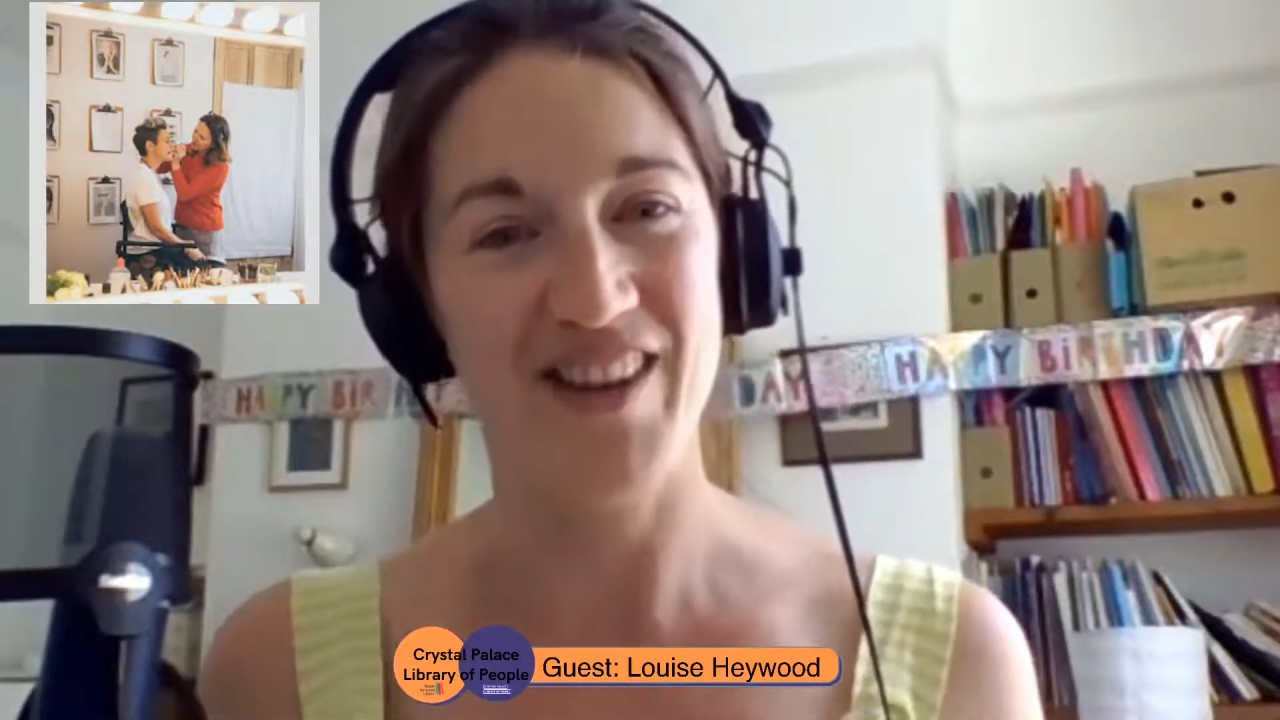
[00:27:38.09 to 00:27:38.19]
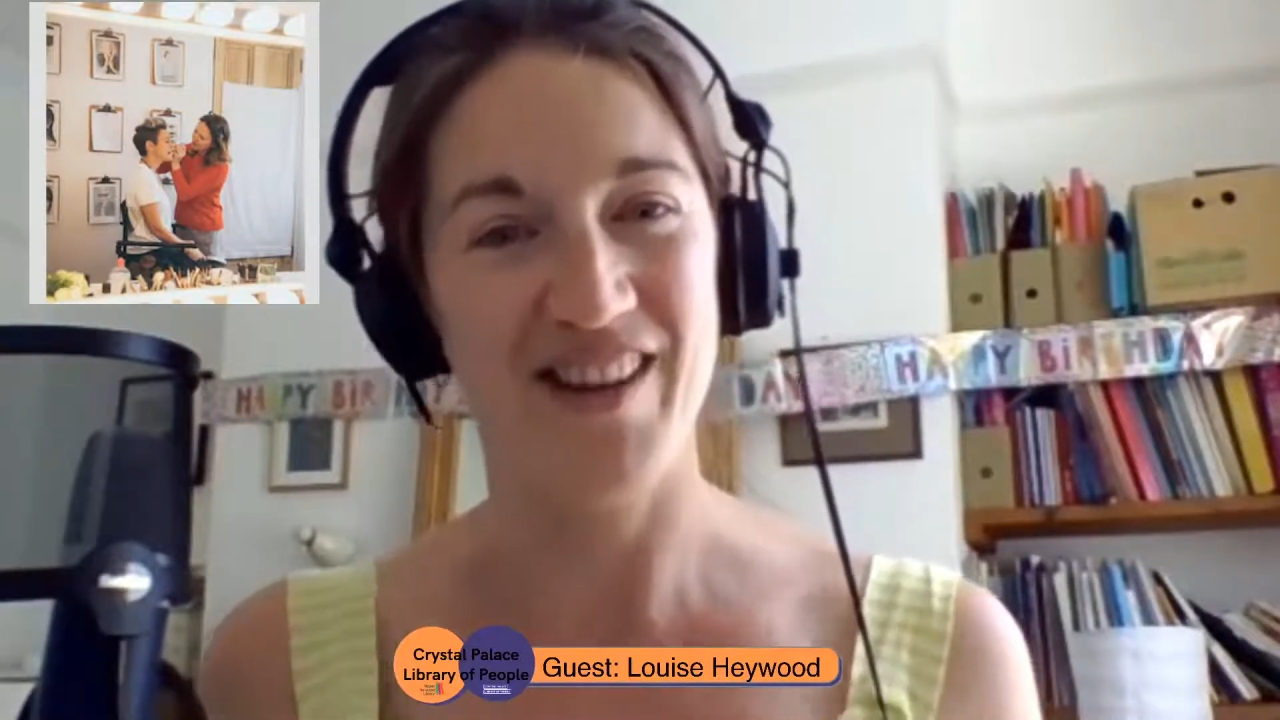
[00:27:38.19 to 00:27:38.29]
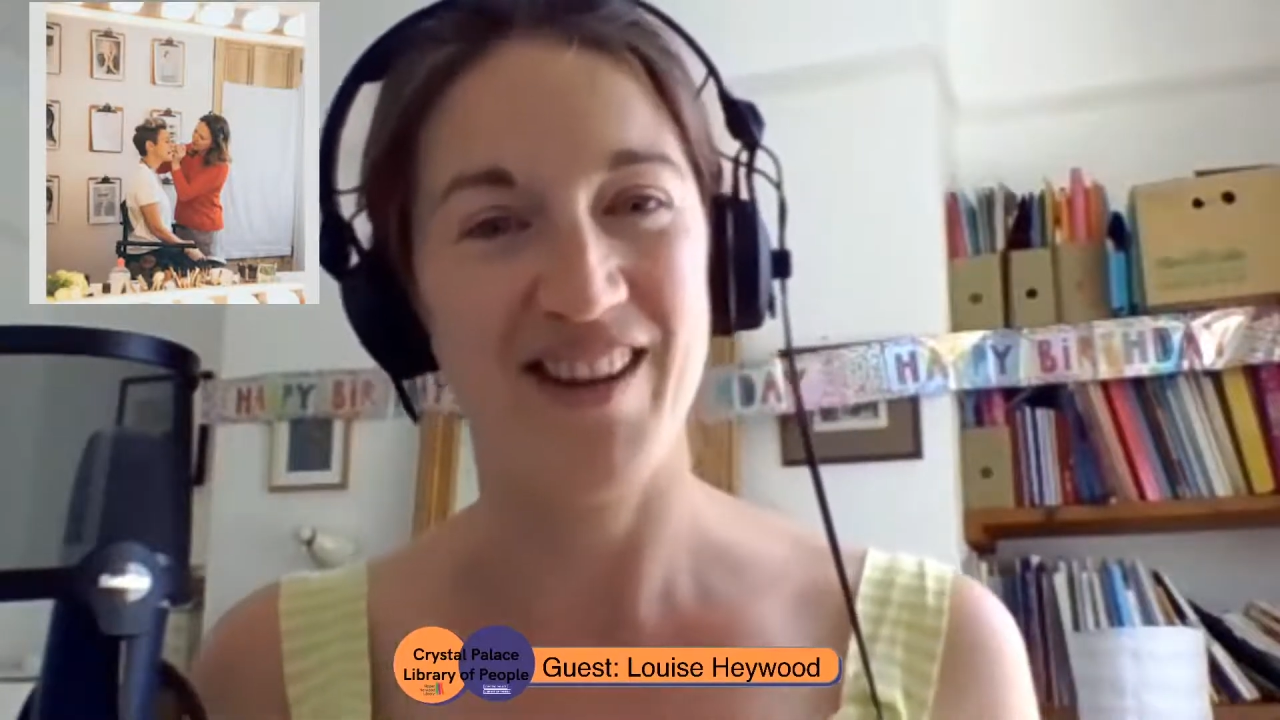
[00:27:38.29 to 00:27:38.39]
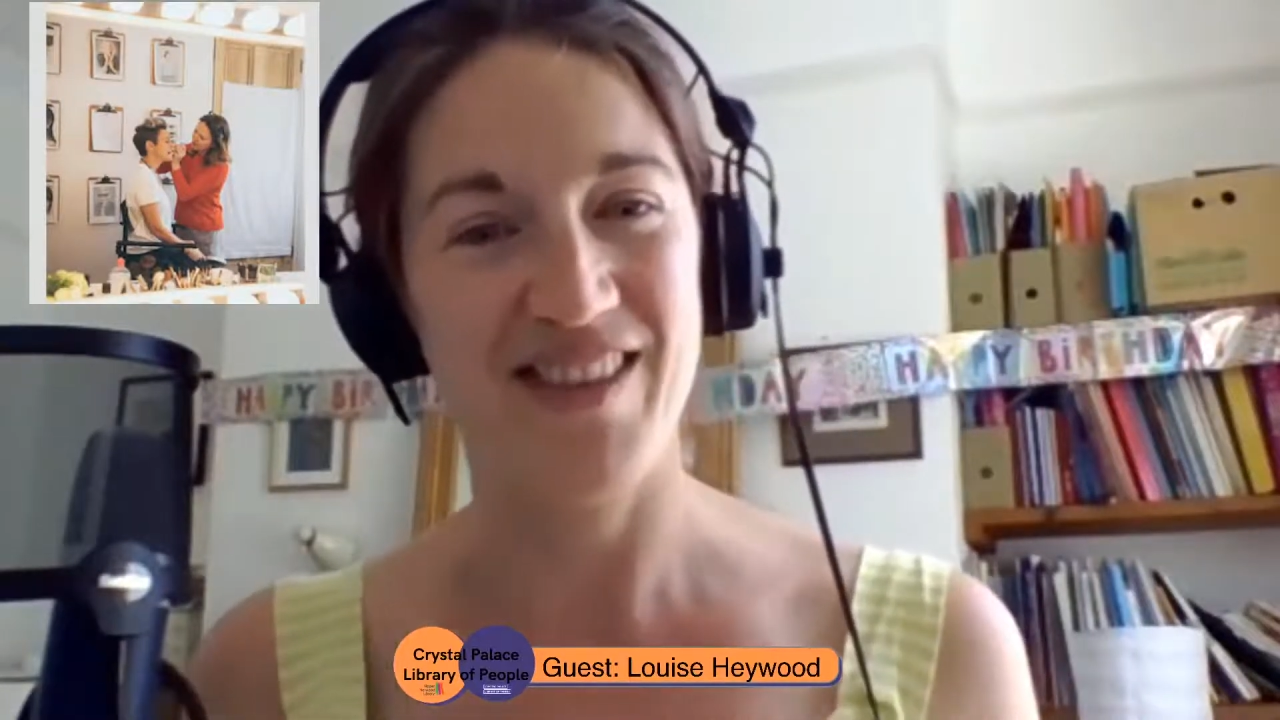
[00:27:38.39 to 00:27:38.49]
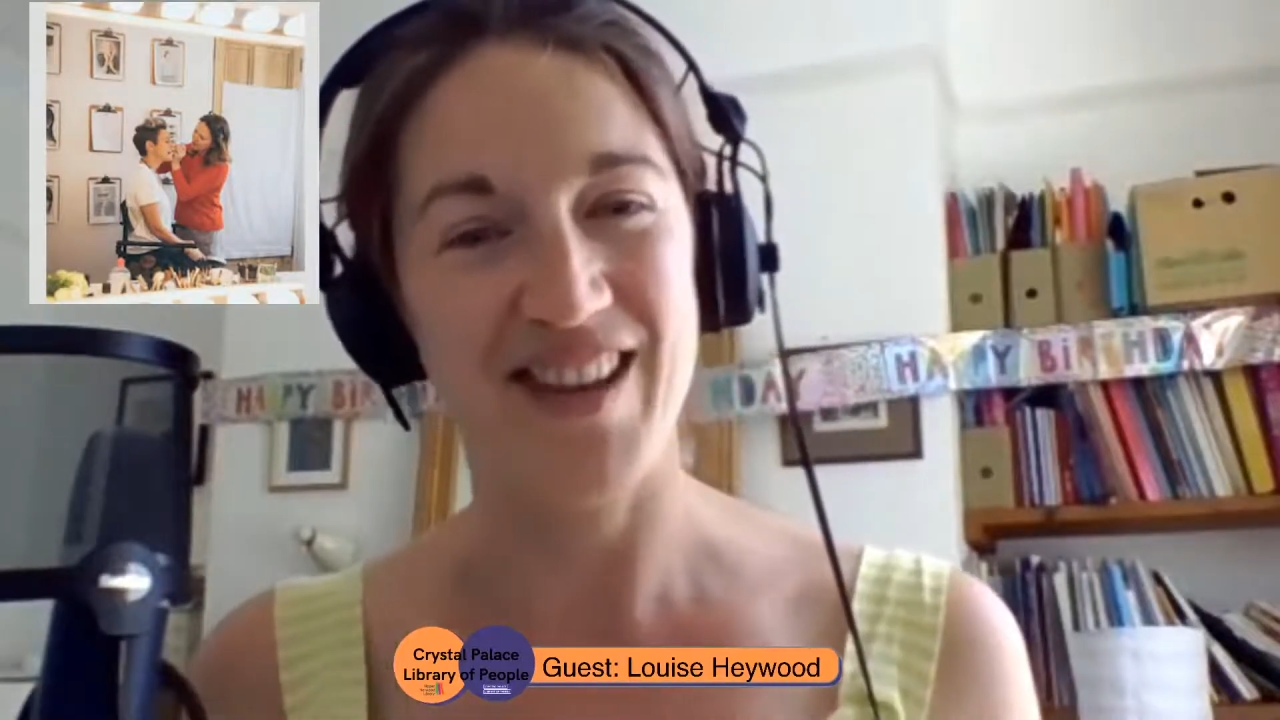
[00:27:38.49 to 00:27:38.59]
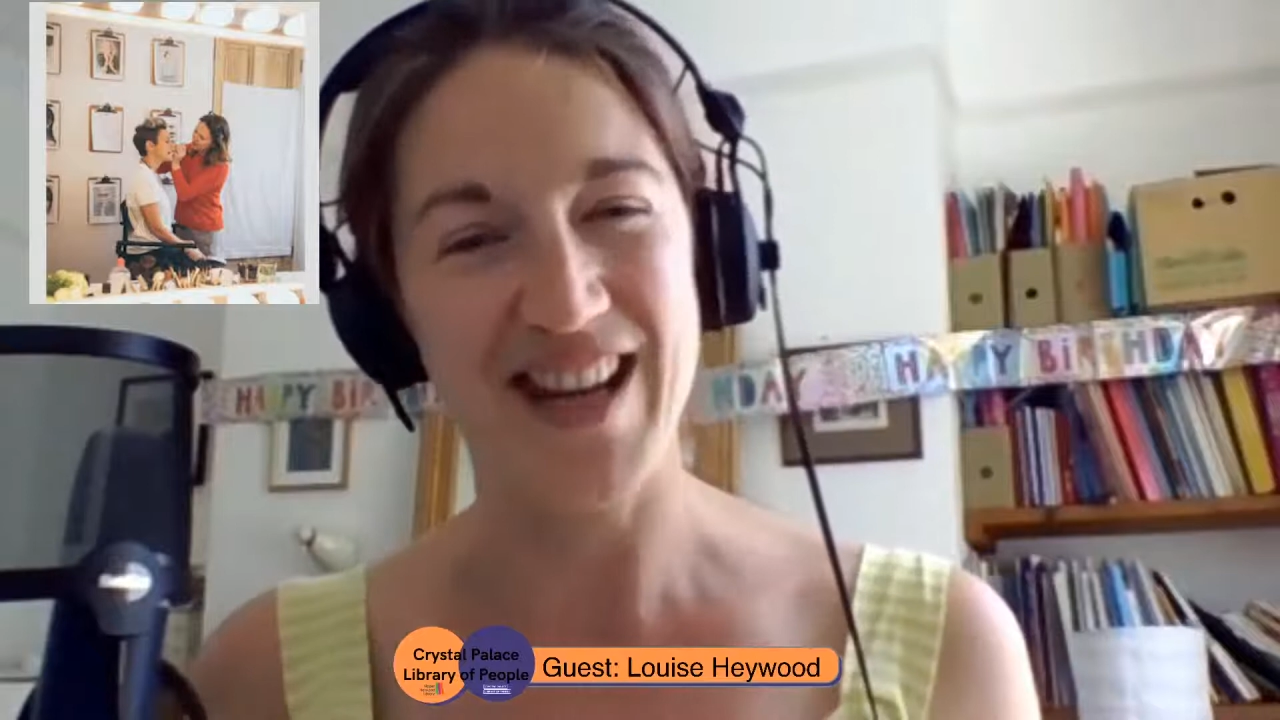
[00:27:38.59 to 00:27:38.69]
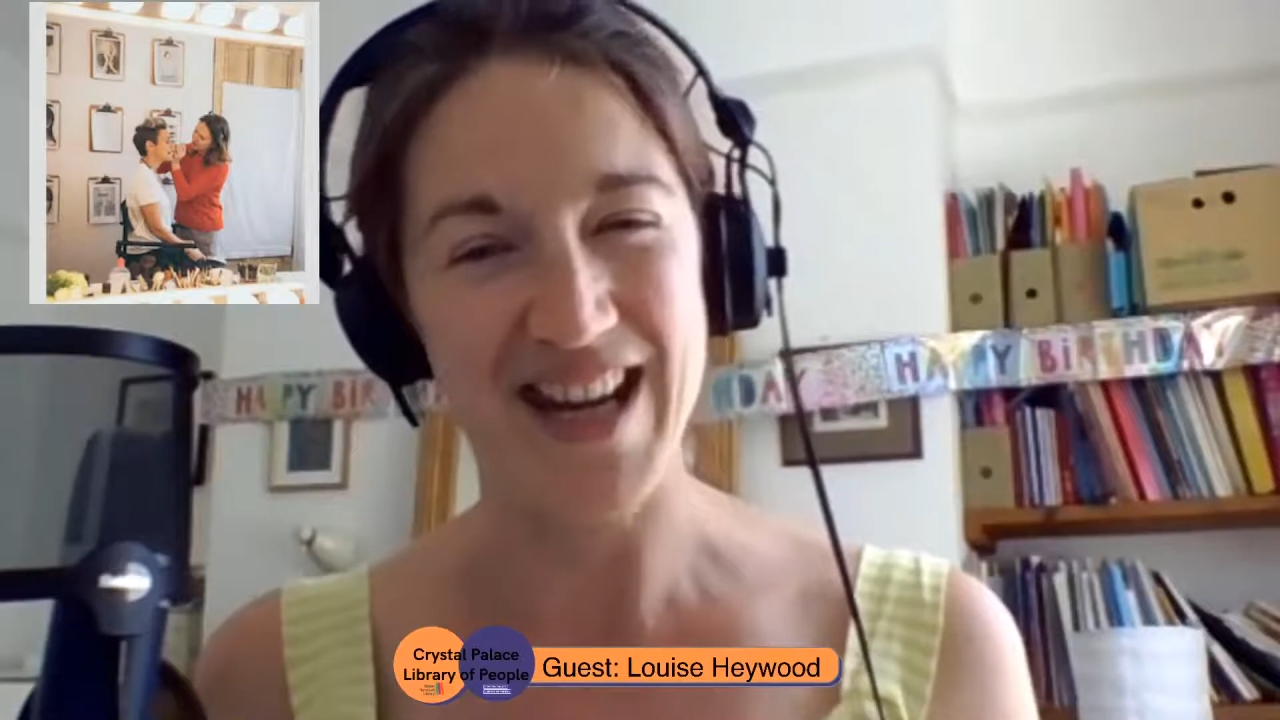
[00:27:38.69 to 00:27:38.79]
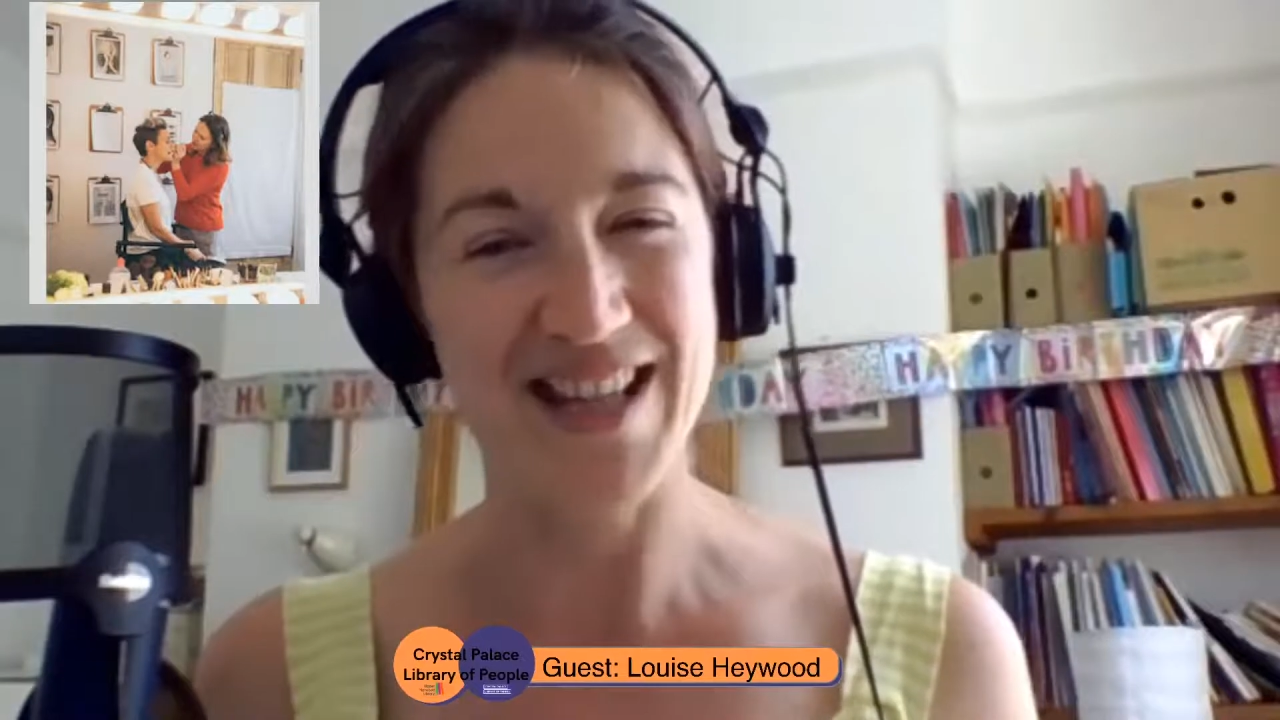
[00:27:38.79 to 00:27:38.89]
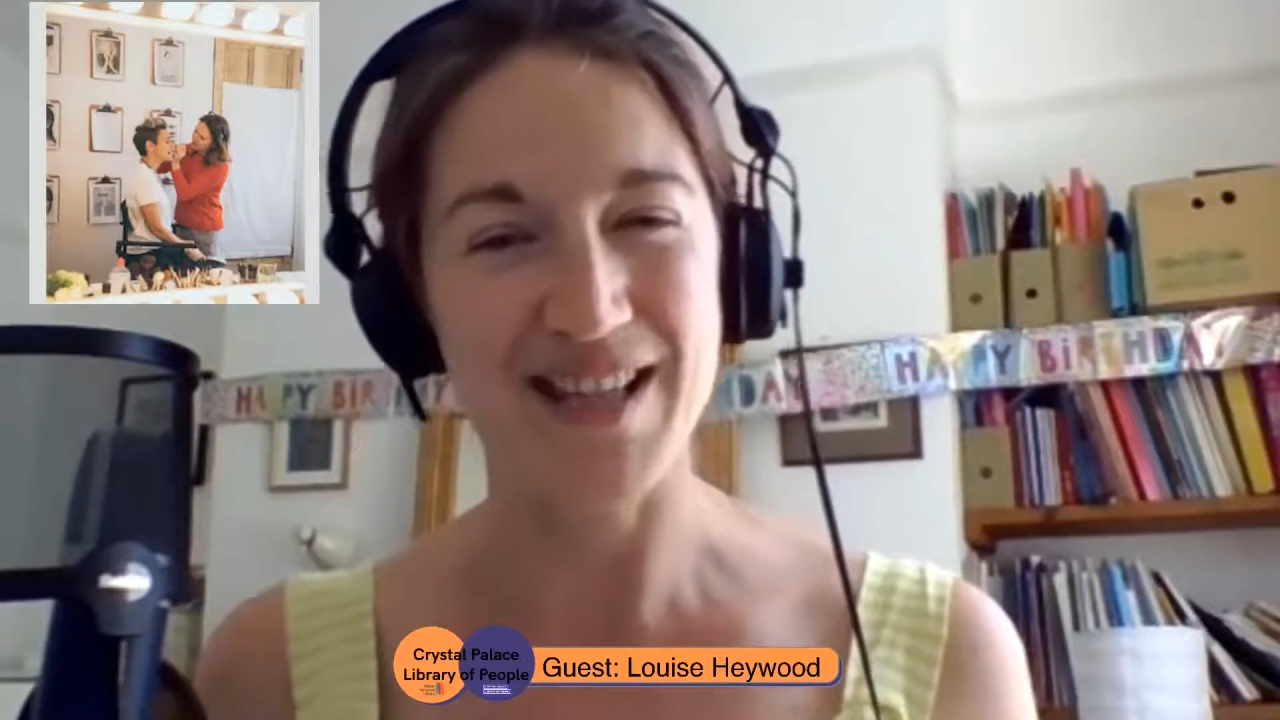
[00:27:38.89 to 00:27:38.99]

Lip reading: than it